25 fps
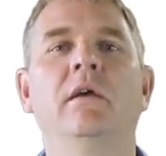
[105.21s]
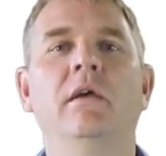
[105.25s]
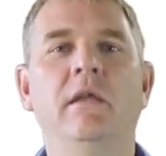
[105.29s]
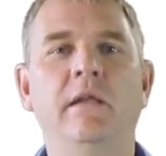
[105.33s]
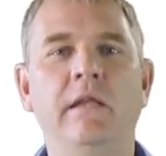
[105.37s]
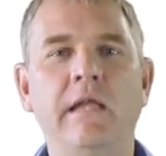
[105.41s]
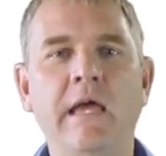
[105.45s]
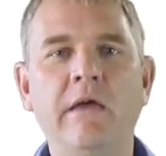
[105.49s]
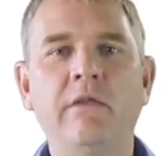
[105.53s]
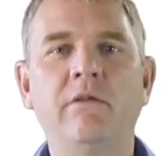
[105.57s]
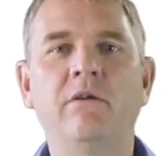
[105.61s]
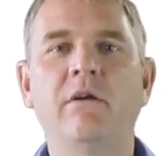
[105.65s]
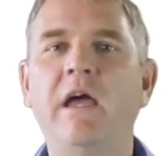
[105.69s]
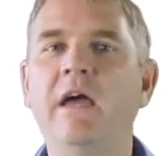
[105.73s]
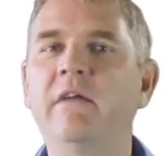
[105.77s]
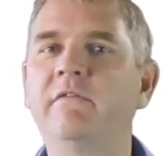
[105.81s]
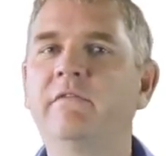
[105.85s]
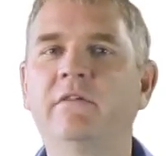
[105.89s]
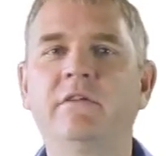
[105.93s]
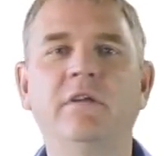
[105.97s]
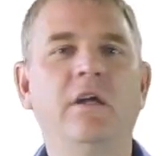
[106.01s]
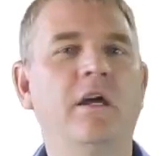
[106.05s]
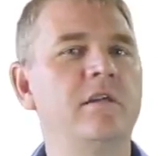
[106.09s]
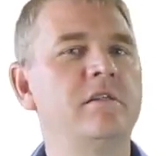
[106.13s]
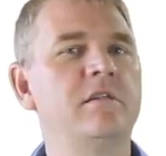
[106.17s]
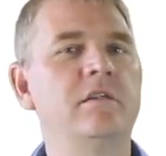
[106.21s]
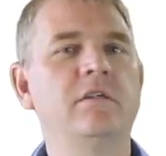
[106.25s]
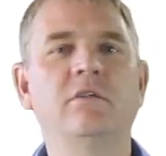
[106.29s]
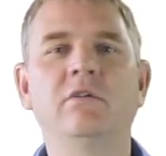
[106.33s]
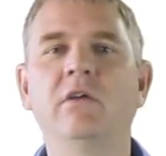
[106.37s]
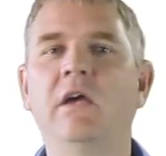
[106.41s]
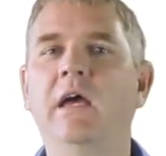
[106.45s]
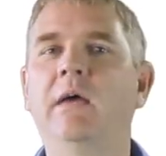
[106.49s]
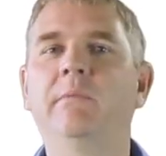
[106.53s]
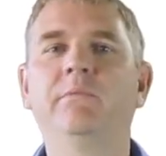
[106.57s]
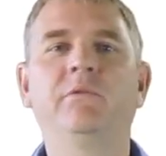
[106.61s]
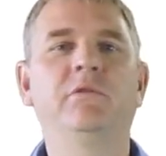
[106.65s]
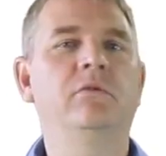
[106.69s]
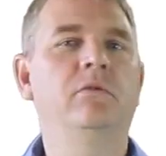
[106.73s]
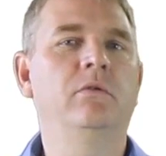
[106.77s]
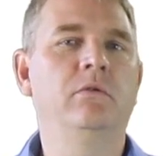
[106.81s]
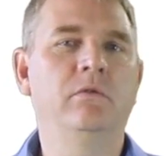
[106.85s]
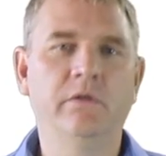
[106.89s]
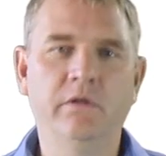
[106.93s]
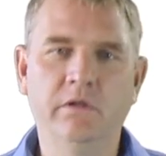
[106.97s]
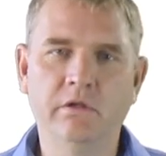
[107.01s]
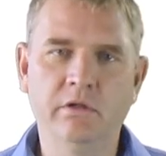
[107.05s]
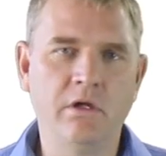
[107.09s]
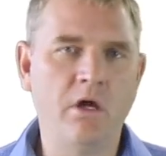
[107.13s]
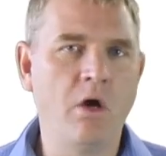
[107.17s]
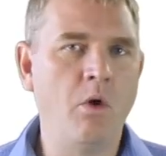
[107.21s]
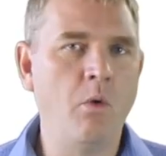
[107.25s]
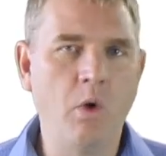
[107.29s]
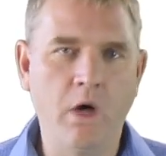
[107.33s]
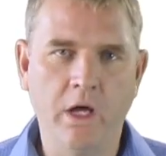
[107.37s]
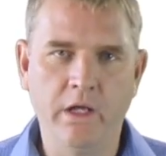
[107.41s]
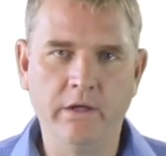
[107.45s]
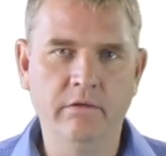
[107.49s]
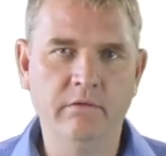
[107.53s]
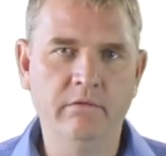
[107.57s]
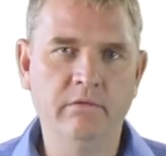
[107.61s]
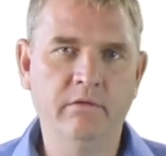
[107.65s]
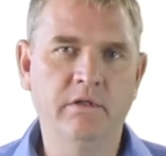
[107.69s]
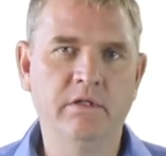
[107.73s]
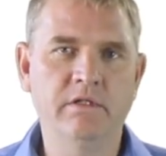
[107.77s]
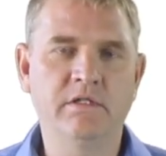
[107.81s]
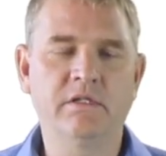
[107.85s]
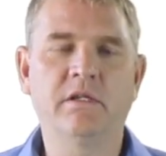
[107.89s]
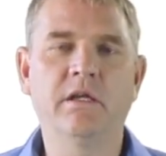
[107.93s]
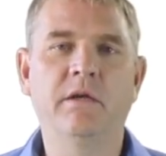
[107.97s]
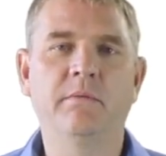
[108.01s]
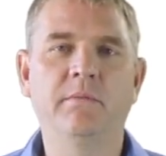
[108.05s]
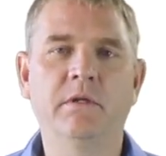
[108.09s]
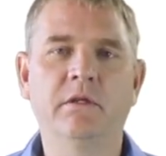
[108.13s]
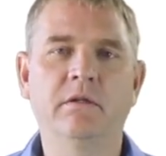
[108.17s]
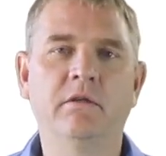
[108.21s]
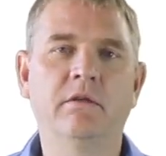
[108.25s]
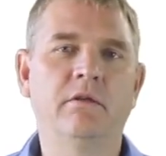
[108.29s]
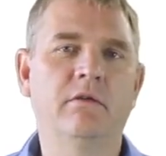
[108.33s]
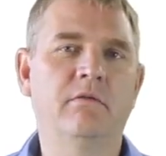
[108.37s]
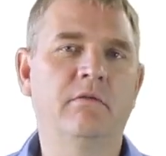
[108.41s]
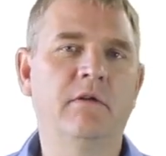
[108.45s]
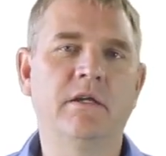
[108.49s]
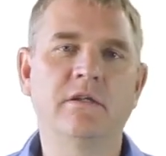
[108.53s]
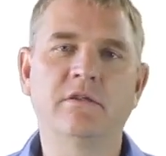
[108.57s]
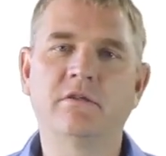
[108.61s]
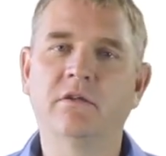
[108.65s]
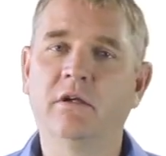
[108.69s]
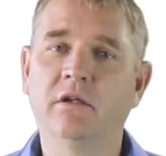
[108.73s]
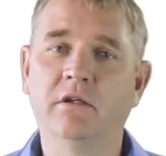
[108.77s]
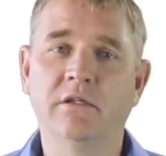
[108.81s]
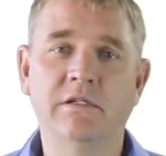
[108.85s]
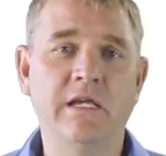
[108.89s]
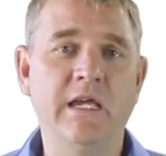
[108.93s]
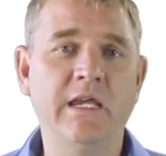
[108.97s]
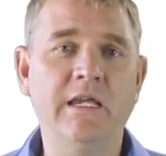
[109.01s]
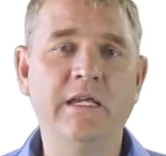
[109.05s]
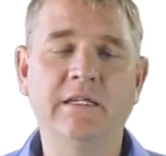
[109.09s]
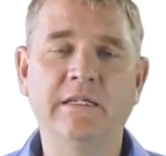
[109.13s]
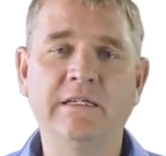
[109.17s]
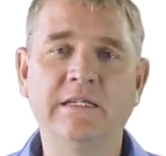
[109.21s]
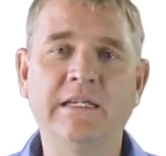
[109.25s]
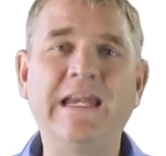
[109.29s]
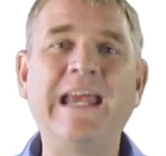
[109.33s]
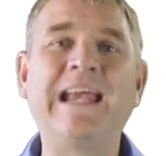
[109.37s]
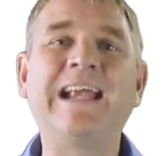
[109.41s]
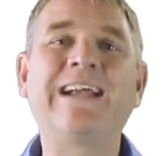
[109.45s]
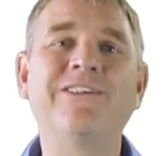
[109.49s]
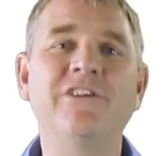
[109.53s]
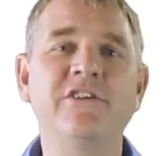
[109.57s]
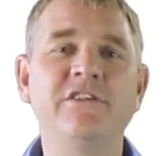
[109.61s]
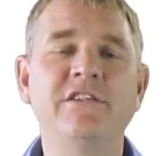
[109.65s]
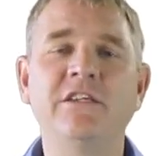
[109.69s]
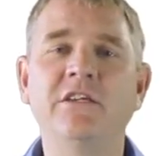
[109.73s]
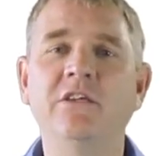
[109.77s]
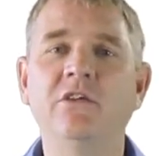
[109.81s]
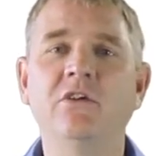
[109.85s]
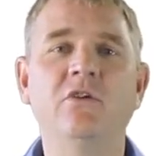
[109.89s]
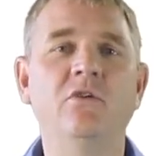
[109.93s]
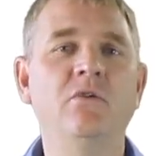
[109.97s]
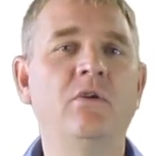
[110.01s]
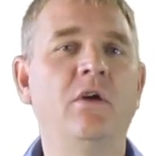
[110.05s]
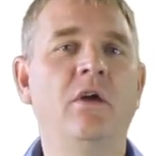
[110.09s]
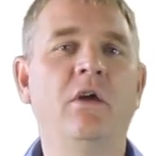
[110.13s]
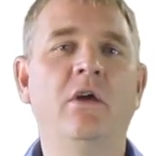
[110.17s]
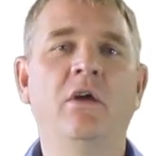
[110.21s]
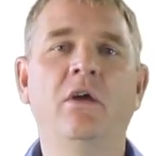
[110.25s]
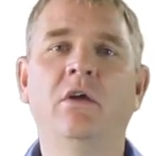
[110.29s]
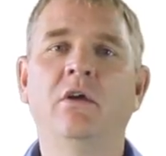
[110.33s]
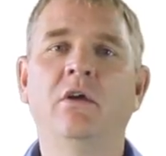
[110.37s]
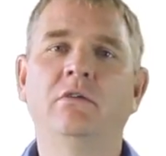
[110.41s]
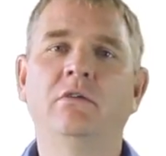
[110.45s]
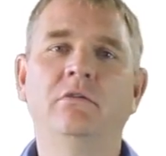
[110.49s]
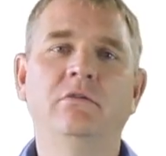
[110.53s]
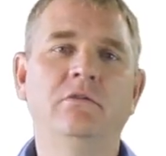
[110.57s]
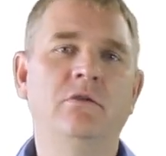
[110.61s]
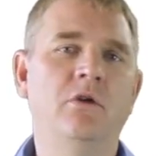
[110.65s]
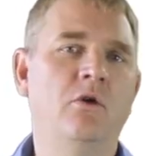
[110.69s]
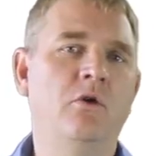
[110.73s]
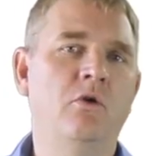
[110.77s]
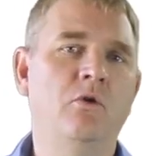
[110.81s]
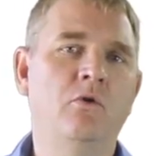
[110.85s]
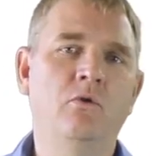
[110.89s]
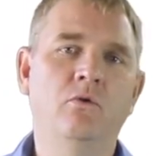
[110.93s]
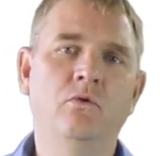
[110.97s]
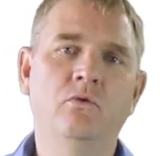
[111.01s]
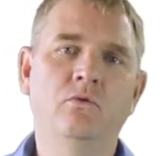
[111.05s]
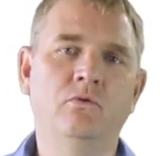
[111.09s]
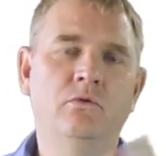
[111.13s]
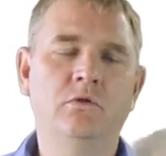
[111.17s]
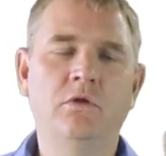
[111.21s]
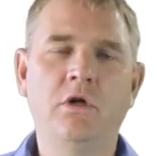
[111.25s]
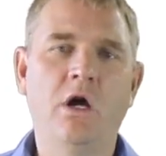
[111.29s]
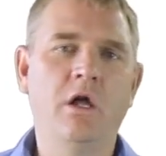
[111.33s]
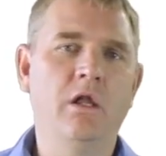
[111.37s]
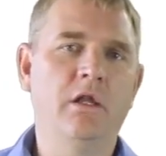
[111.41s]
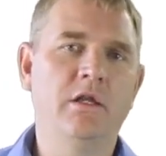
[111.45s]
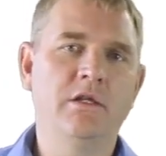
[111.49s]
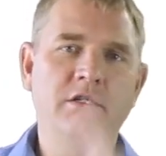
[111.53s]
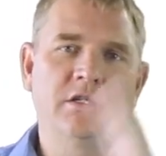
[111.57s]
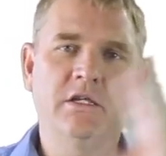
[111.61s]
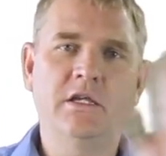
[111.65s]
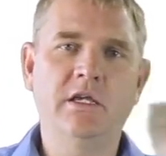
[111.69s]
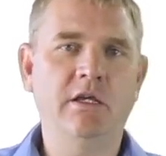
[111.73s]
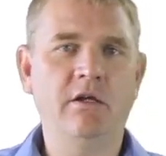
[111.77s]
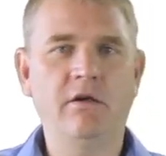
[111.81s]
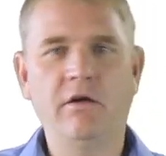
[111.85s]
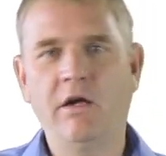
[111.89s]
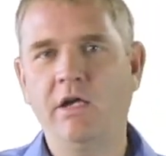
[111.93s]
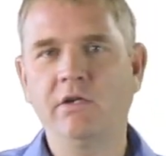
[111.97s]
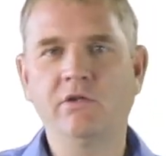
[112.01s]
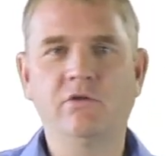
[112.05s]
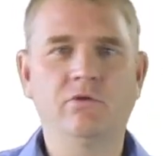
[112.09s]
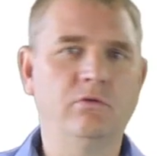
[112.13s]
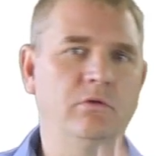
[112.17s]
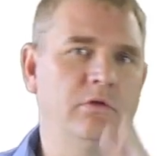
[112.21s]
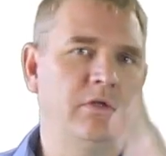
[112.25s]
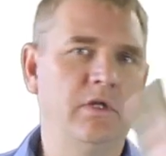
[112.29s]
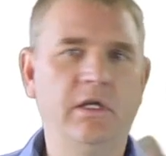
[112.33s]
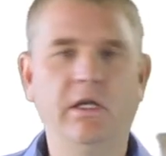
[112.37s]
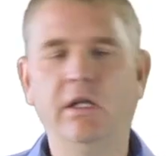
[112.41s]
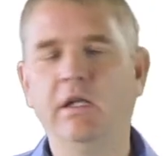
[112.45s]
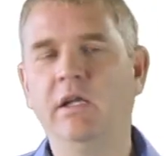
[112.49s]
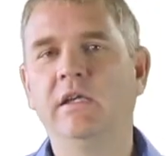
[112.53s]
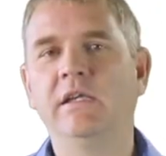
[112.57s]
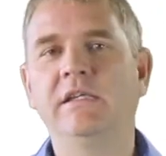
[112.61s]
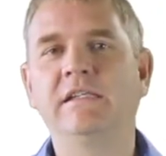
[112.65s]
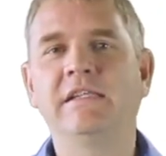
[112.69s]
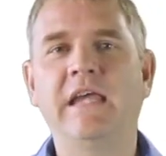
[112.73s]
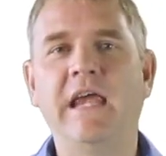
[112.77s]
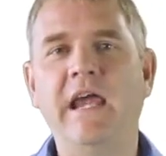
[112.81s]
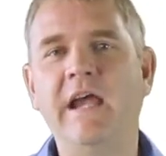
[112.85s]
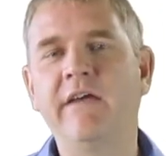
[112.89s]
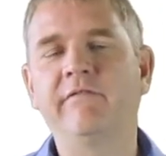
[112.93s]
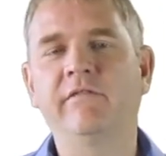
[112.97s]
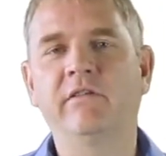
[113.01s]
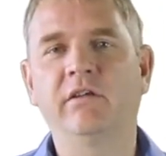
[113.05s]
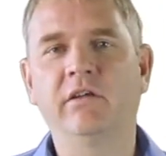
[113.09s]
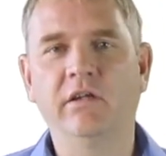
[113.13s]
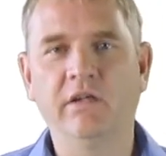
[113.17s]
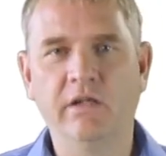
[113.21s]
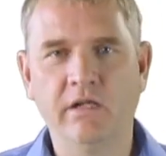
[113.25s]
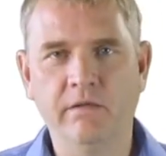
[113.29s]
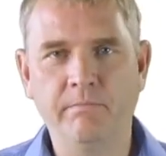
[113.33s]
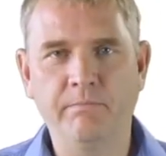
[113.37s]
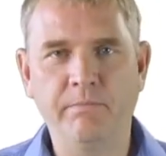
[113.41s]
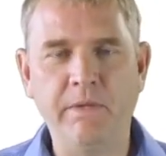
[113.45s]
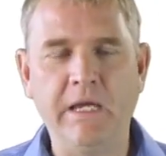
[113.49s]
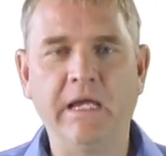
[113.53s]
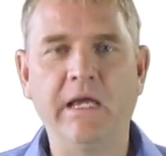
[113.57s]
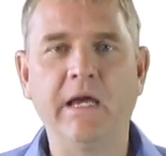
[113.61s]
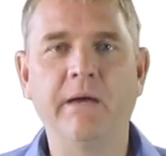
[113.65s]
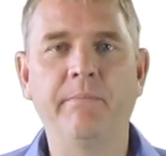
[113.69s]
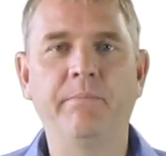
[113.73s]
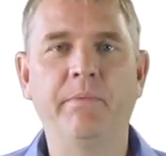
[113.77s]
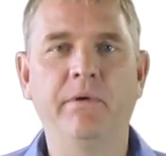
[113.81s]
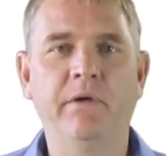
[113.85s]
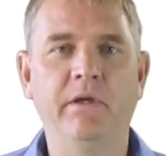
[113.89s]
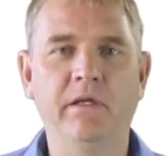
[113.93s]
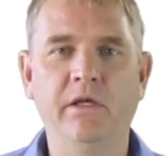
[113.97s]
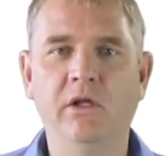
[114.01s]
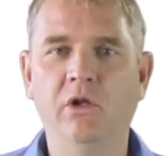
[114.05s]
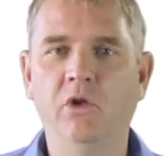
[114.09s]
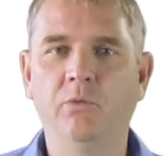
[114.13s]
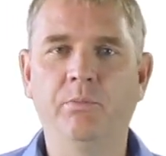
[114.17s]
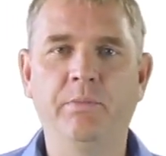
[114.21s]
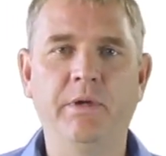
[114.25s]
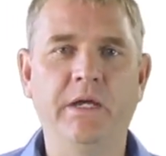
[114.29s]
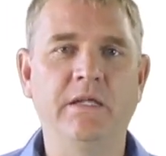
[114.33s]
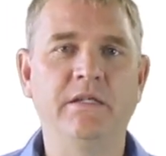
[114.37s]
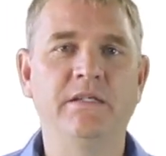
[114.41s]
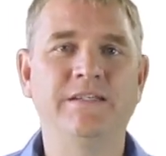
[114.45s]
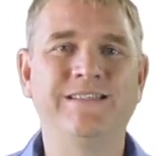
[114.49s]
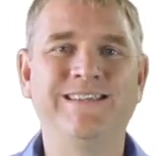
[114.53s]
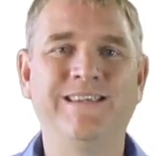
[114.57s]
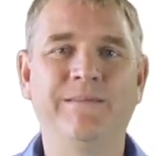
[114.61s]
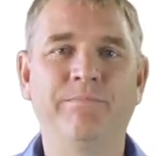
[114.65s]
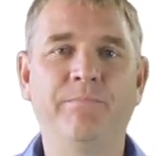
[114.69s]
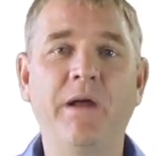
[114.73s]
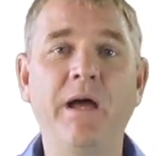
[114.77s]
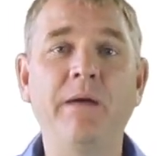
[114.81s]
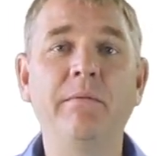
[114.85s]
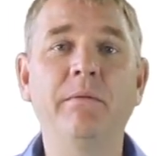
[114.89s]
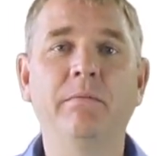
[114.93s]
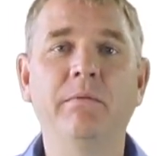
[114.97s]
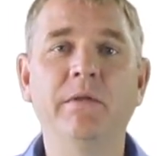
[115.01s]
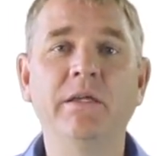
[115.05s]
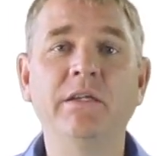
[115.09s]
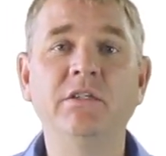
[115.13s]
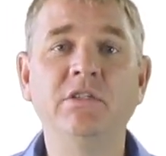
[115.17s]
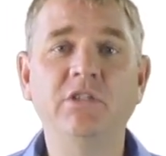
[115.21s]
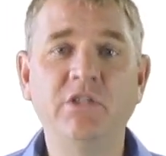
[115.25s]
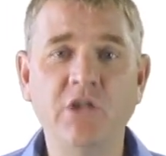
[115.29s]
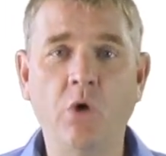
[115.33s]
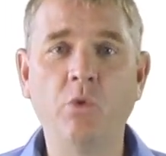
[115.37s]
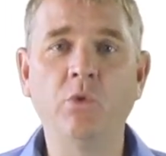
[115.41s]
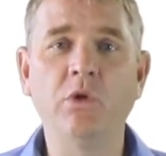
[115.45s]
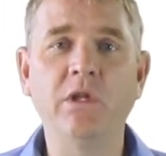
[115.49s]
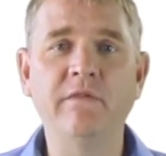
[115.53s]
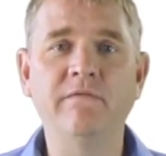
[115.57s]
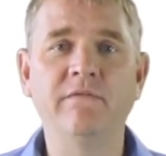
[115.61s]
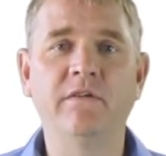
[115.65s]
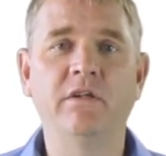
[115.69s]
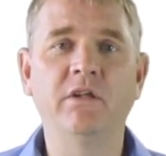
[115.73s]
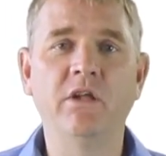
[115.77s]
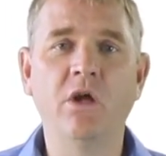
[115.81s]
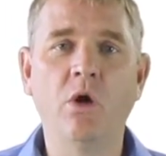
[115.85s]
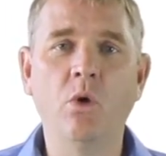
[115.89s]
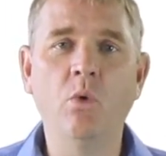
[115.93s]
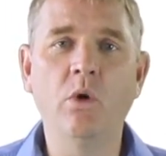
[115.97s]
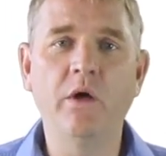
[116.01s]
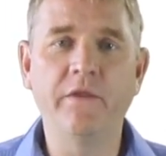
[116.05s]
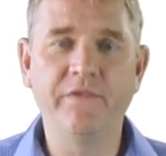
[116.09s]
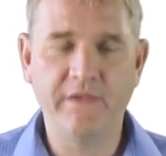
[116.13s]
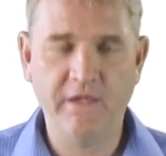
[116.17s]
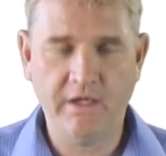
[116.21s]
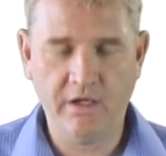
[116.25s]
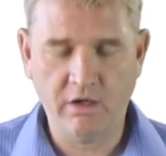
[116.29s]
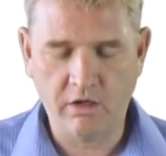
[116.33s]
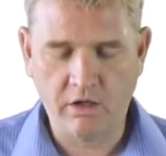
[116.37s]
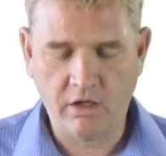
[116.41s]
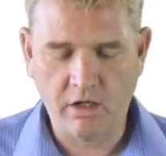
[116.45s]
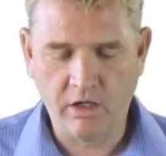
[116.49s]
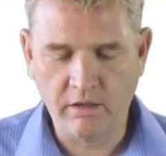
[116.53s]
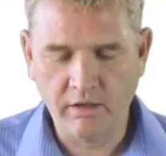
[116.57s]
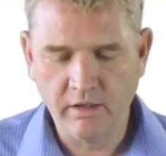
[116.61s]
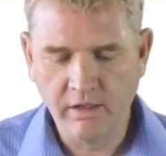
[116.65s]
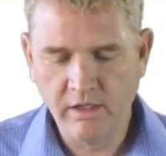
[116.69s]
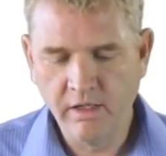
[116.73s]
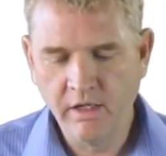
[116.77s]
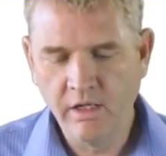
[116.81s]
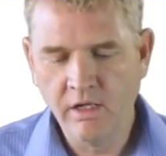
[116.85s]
And now they're advertising to absolutely no one that's coming to their restaurant, because I can guarantee you no college kid or high school kid is ever going to pick up the yellow pages. They probably don't even know what they are.